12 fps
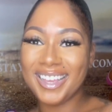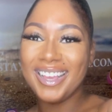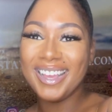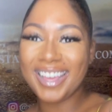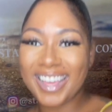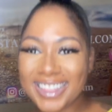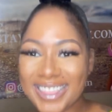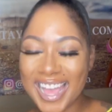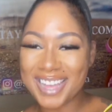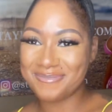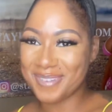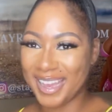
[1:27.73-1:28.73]
Hit
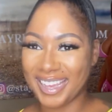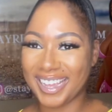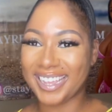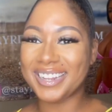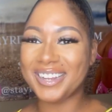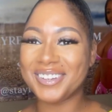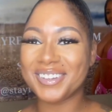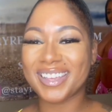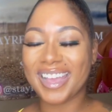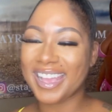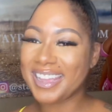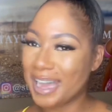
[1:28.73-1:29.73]
that button,
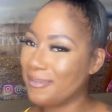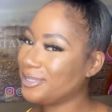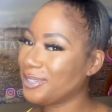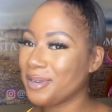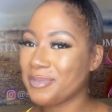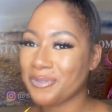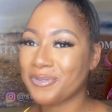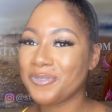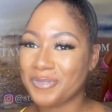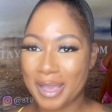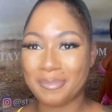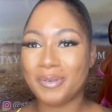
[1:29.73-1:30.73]
okay? Come and join the beautiful
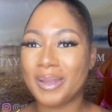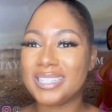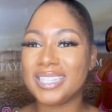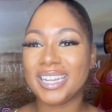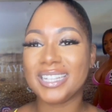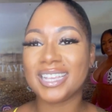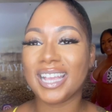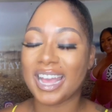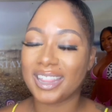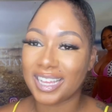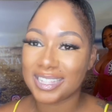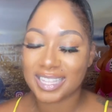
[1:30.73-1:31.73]
family. We like to get it
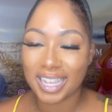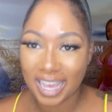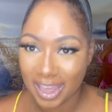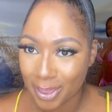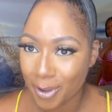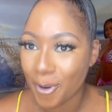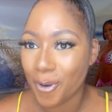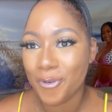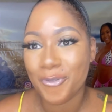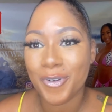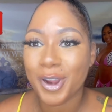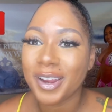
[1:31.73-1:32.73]
together, together
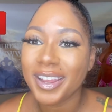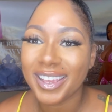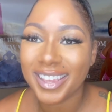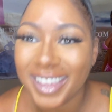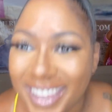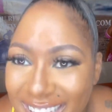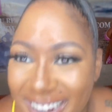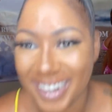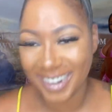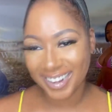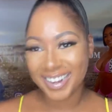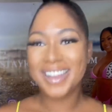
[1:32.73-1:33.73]
over
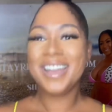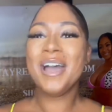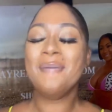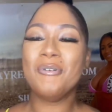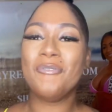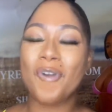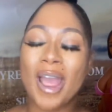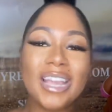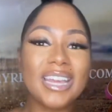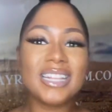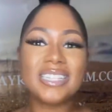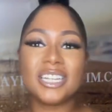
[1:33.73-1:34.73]
here. Before I
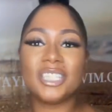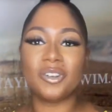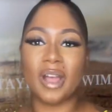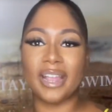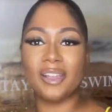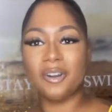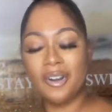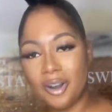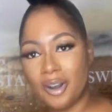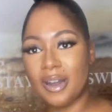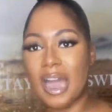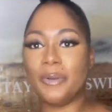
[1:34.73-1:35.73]
get into the try-on
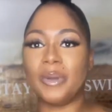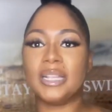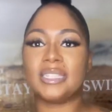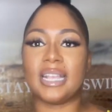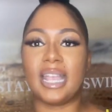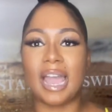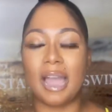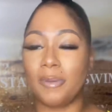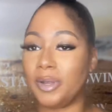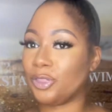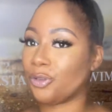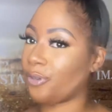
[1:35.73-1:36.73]
haul, I want to say
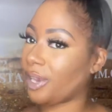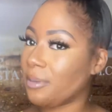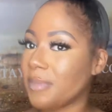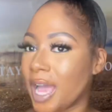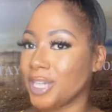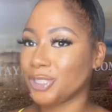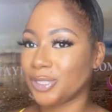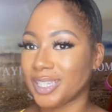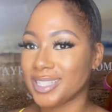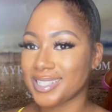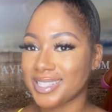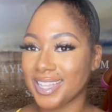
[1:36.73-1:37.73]
our three
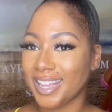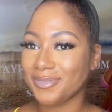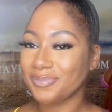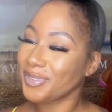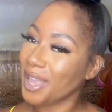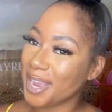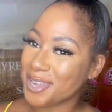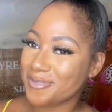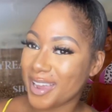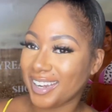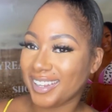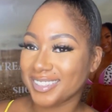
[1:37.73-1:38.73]
mantras. Are you
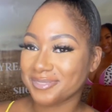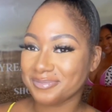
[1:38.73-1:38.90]
ready?